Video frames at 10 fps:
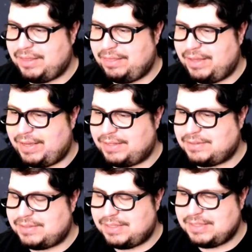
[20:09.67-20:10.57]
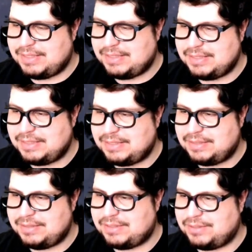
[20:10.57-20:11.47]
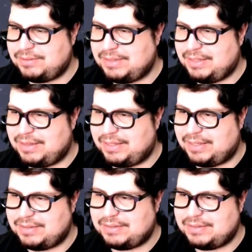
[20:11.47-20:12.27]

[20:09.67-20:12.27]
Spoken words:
that. Don't like that.